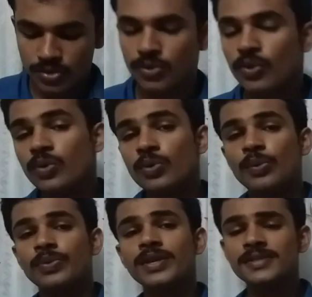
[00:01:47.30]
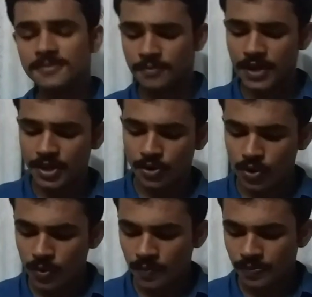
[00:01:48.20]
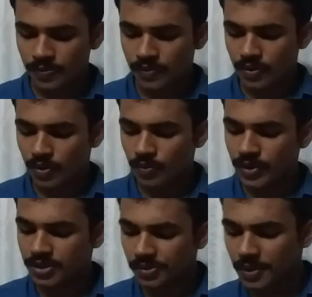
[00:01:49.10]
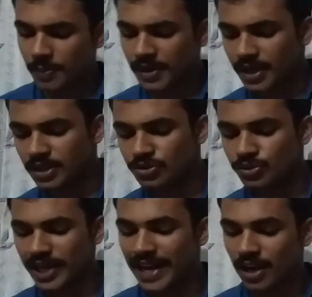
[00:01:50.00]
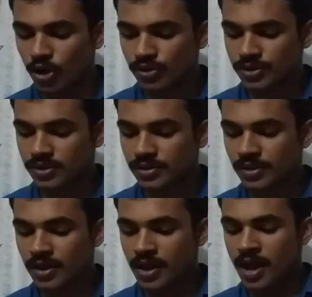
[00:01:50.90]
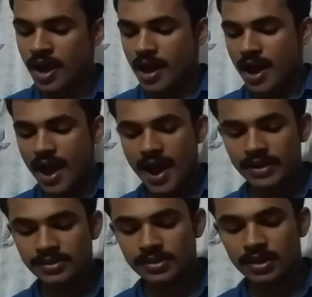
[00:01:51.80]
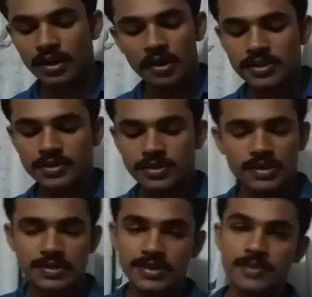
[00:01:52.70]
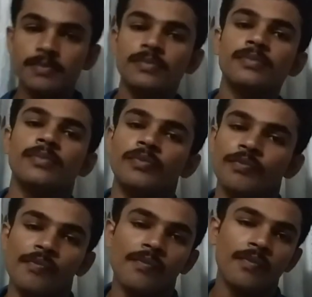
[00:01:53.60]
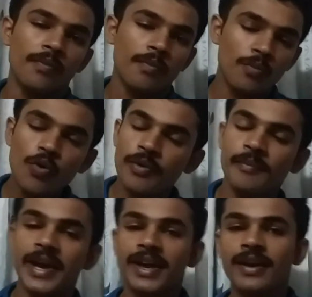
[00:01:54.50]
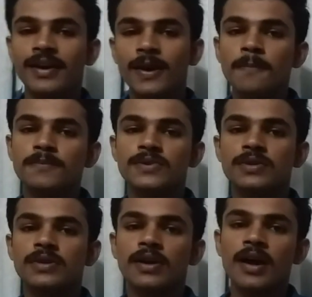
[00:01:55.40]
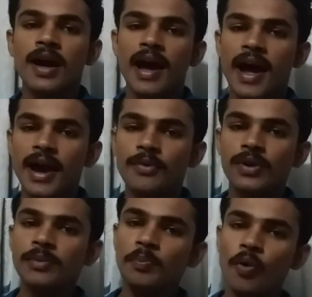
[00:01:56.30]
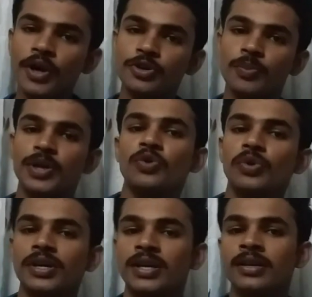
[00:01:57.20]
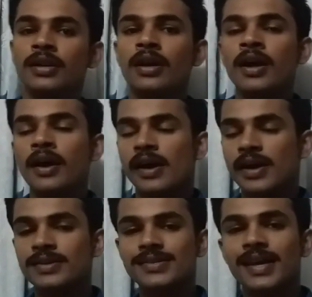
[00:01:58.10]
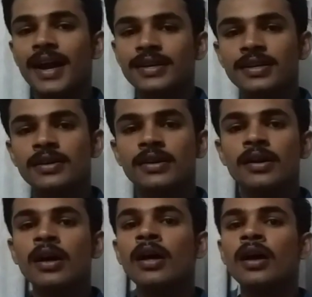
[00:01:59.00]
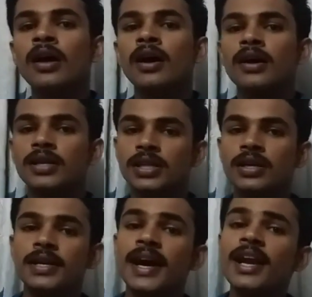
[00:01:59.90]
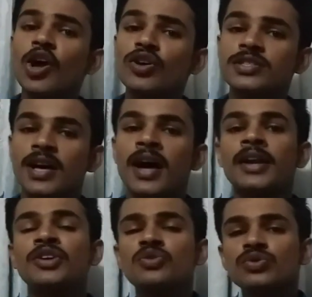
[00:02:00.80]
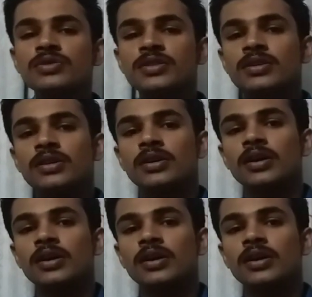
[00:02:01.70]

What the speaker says: So this video with repetitive dialogues and some movie making clips, and one point to be noted is that the dialogues are used